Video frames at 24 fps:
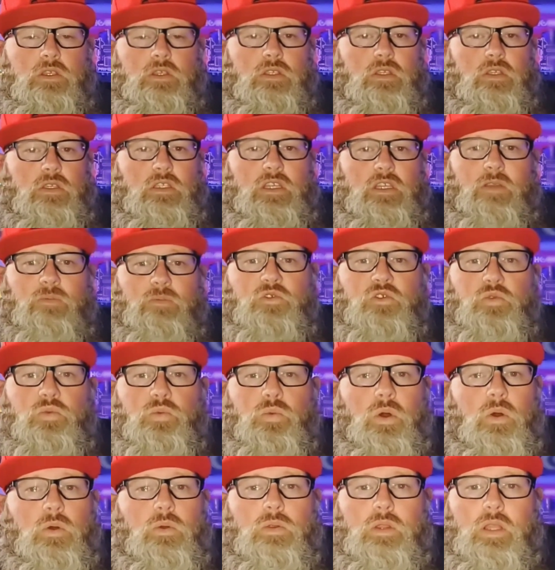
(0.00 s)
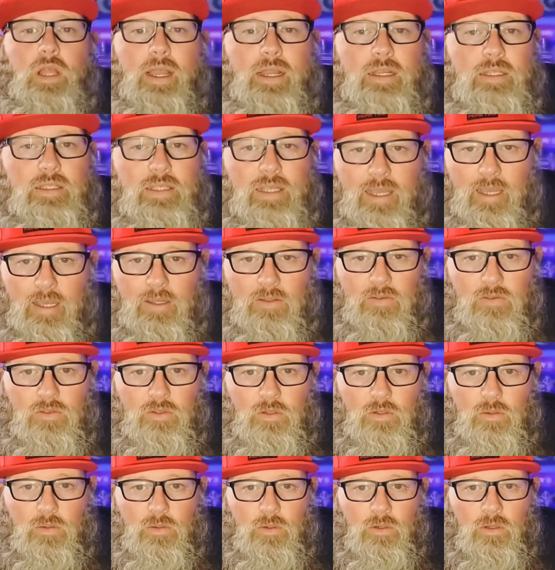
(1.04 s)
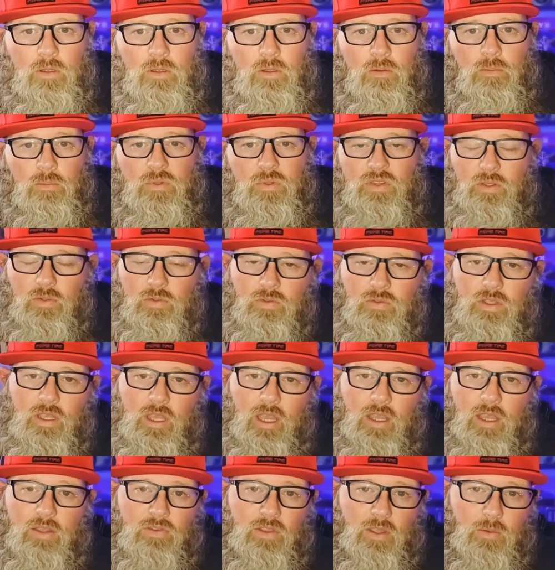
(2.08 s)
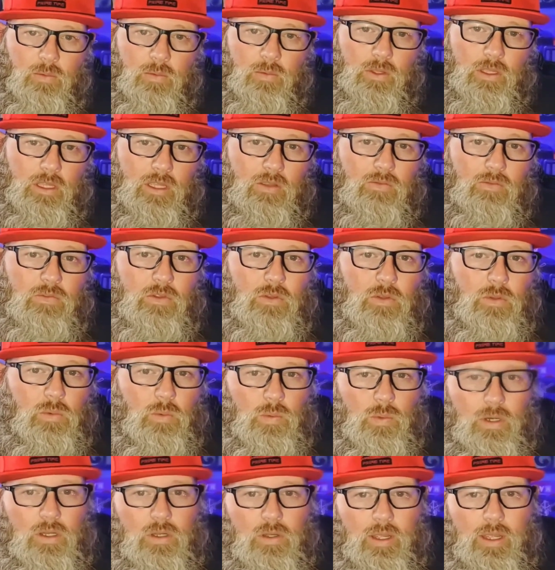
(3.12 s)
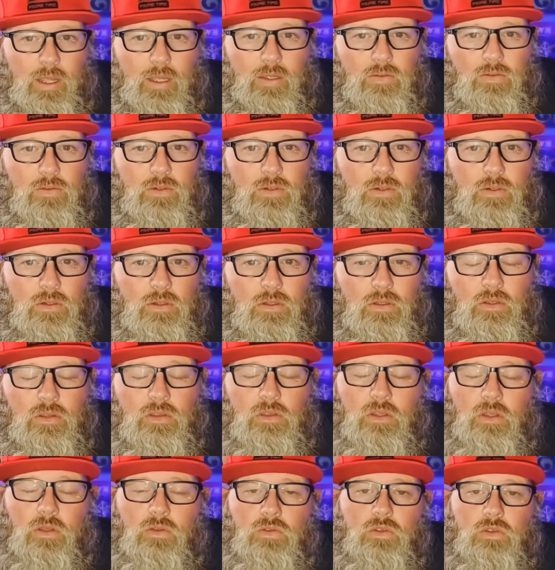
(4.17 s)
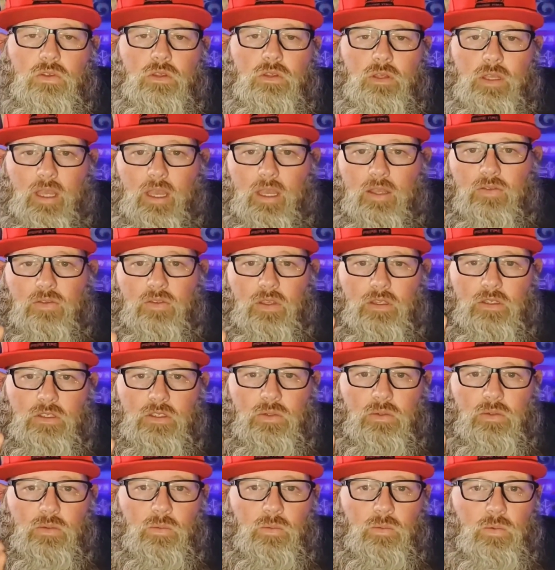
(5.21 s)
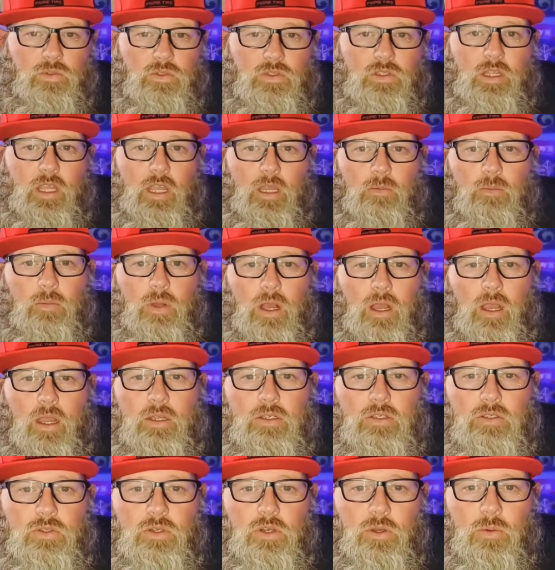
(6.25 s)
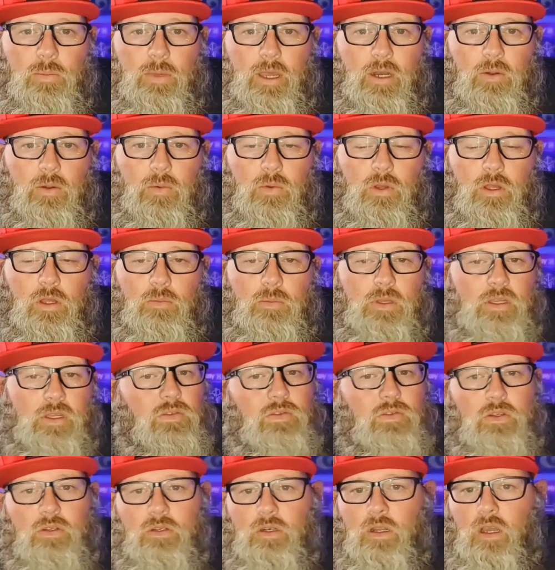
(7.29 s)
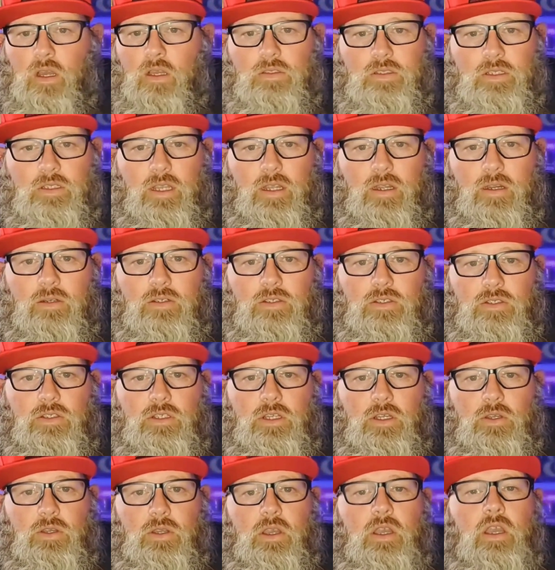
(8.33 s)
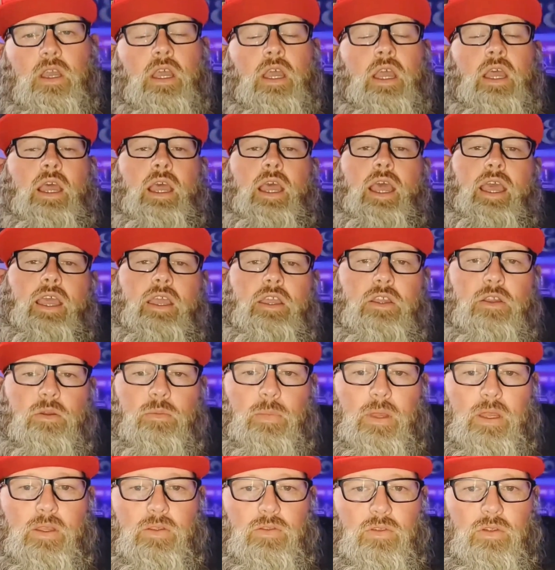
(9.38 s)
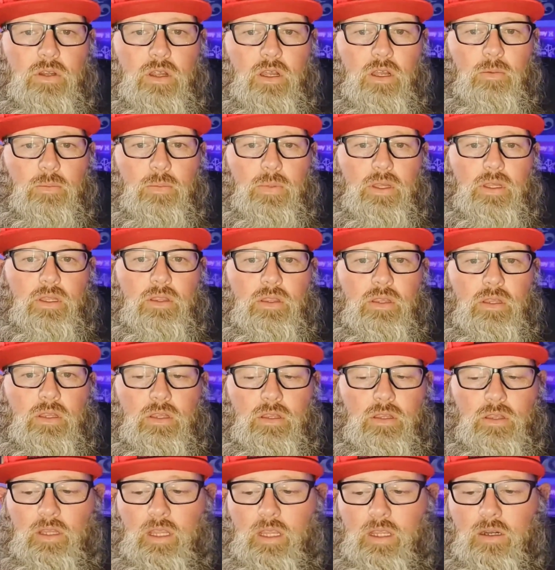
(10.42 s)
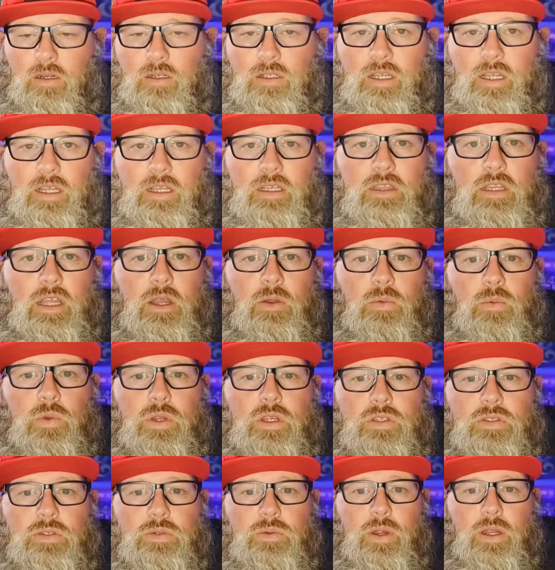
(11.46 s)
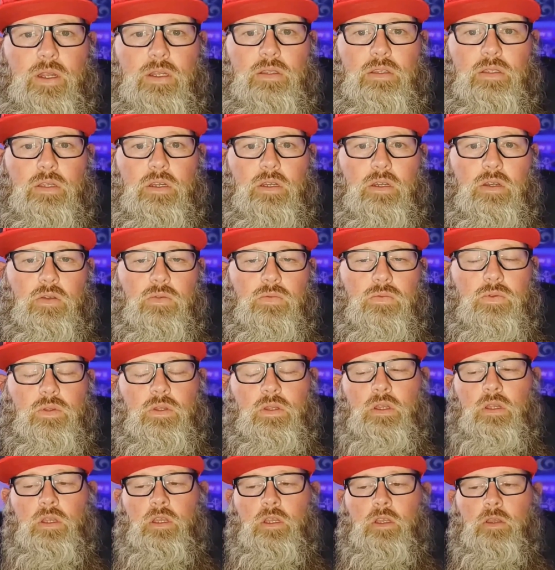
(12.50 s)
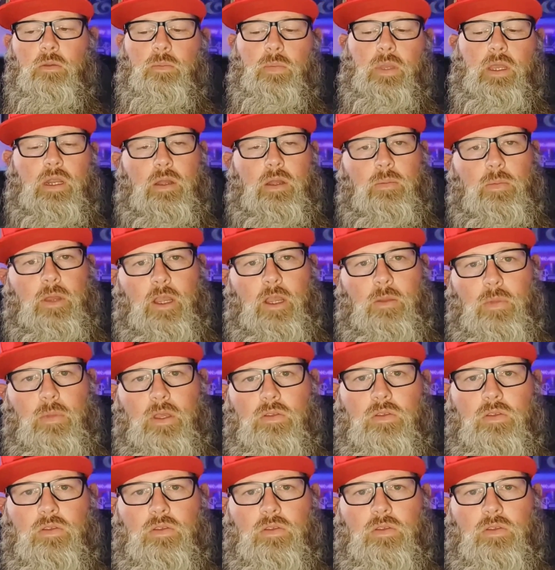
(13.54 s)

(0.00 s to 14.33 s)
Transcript: Sometimes you won't like the answer, but those guys that give you the real answer, those are the guys that will stand behind you no matter what, because they're not scared to tell you, "Hey, you're messing up." And they're taking that risk right there of, man, I might